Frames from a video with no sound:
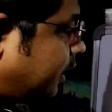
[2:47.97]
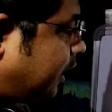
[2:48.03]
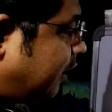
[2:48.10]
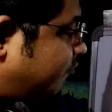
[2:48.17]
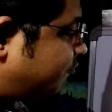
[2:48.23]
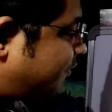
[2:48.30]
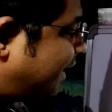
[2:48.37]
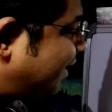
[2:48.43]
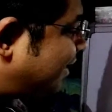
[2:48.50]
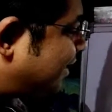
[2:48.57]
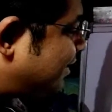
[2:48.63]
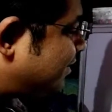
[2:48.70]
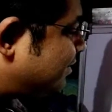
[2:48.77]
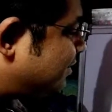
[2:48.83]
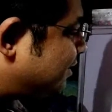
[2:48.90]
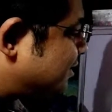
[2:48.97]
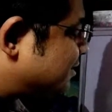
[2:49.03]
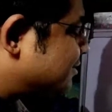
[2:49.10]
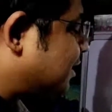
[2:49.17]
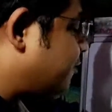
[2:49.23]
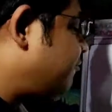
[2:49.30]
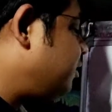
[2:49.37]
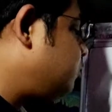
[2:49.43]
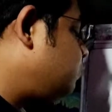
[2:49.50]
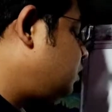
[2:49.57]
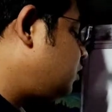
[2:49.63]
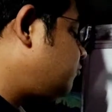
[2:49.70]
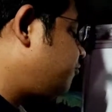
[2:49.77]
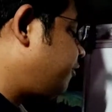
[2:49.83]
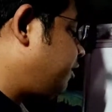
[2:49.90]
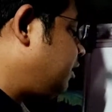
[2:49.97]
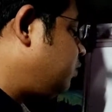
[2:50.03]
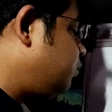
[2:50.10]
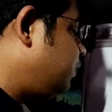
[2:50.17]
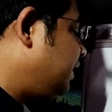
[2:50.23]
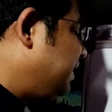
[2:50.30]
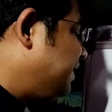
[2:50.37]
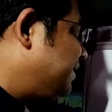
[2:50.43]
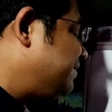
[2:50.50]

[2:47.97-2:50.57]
and finally this trabecular vein will